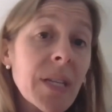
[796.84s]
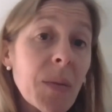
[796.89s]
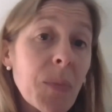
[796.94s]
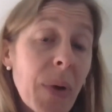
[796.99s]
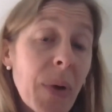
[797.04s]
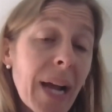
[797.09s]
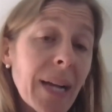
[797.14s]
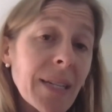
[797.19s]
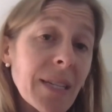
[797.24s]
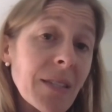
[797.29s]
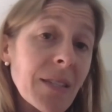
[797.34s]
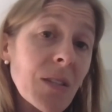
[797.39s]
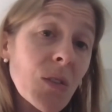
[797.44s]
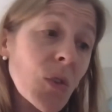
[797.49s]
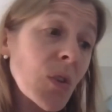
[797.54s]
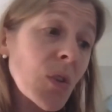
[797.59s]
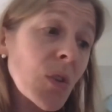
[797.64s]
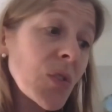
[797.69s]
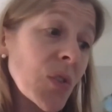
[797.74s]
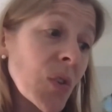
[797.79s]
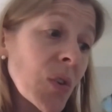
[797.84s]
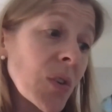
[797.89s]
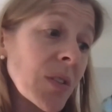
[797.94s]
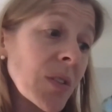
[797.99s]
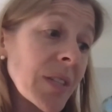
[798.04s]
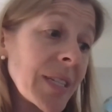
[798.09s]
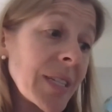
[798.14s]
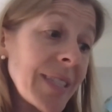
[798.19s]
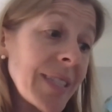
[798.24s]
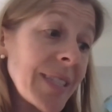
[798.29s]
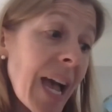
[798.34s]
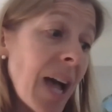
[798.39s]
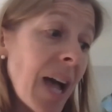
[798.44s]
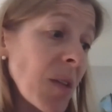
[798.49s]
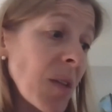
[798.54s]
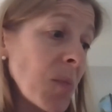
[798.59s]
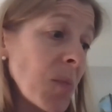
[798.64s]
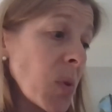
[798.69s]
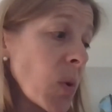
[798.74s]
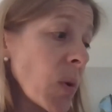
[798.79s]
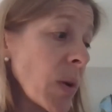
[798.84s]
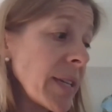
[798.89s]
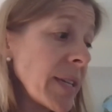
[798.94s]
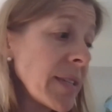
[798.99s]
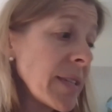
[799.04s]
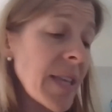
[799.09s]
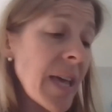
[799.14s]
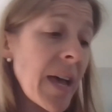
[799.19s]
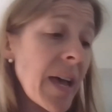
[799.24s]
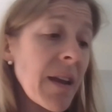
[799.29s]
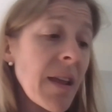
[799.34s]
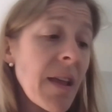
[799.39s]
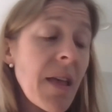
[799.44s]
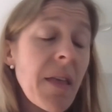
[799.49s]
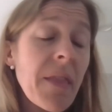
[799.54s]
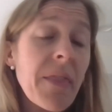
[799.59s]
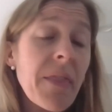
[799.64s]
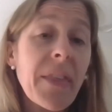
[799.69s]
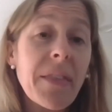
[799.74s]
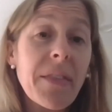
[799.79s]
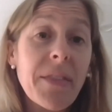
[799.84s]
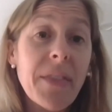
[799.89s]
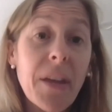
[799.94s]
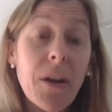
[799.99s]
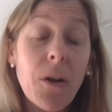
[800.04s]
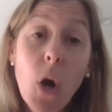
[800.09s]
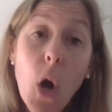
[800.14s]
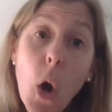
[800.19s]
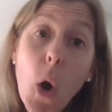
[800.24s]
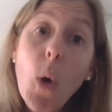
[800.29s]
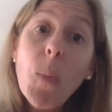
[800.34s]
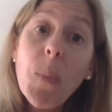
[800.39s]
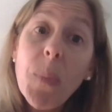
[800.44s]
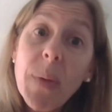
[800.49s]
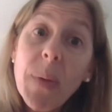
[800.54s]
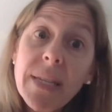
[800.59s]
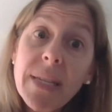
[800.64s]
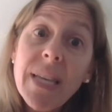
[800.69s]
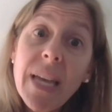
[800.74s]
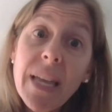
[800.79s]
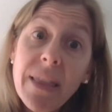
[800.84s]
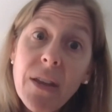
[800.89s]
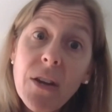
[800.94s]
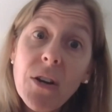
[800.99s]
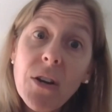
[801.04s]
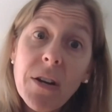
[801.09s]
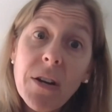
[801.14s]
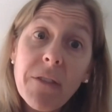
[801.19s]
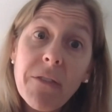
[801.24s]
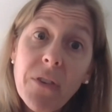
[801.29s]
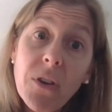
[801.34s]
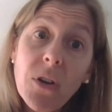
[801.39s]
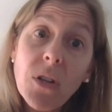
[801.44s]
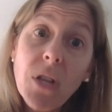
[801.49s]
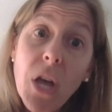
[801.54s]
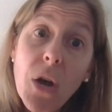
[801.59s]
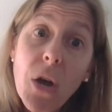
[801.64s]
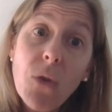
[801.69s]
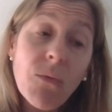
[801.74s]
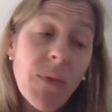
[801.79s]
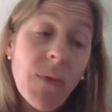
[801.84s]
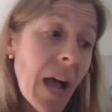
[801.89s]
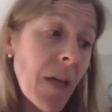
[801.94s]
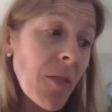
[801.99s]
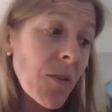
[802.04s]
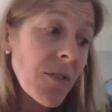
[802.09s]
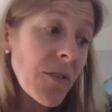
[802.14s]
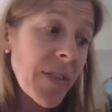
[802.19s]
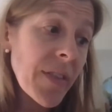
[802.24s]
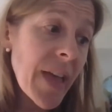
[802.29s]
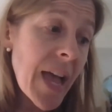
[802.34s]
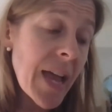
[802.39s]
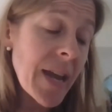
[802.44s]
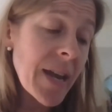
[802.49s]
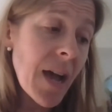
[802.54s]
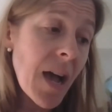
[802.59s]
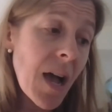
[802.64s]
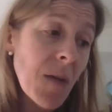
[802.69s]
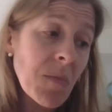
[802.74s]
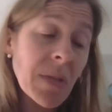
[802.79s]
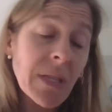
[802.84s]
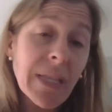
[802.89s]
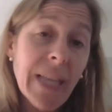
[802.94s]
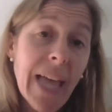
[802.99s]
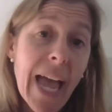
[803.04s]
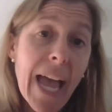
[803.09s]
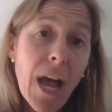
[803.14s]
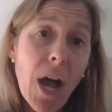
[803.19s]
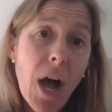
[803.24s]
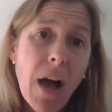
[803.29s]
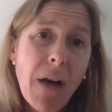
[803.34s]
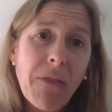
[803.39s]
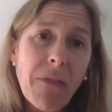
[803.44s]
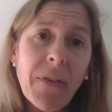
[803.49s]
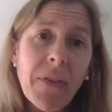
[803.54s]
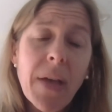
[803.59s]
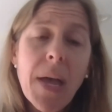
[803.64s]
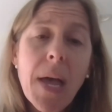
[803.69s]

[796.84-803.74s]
Practices could certainly tell employees that their hope is that they're going to furlough rather than lay off.